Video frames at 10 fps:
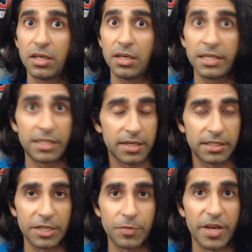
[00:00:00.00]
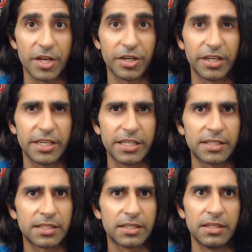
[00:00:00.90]
it does get better. It
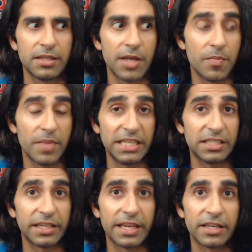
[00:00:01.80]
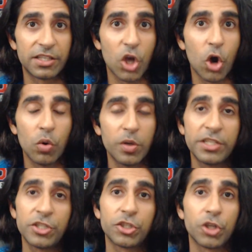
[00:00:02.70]
gets amazing. And it's
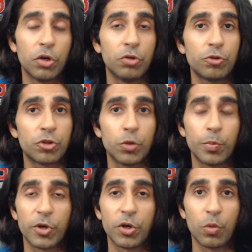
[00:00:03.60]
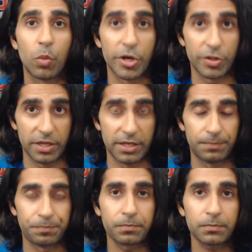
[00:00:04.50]
always so super worth it,
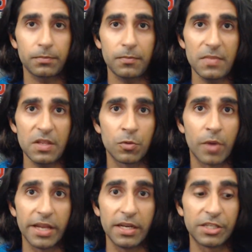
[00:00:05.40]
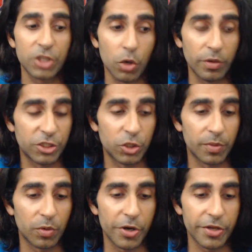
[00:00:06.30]
right? It's always
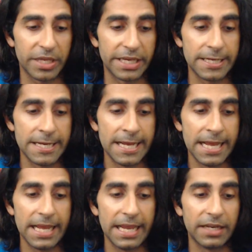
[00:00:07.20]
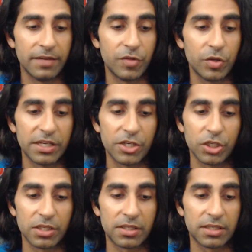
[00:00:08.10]
super worth it. And if you can
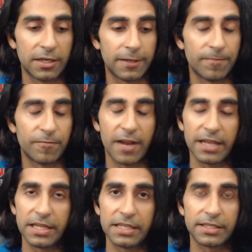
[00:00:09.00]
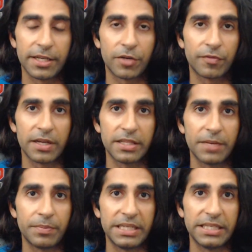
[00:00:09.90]
just find that center, find
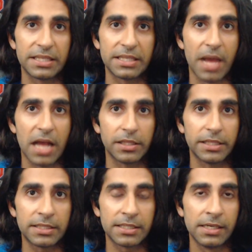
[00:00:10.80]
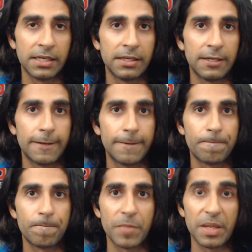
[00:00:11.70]
that peace and balance,
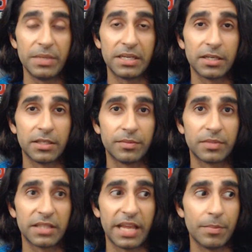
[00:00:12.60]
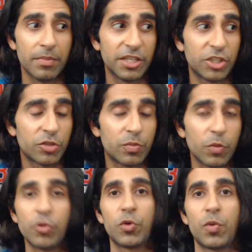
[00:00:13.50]
it becomes a much
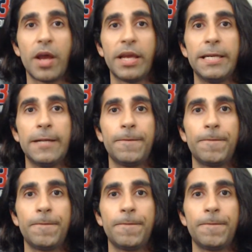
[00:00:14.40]
smoother ride,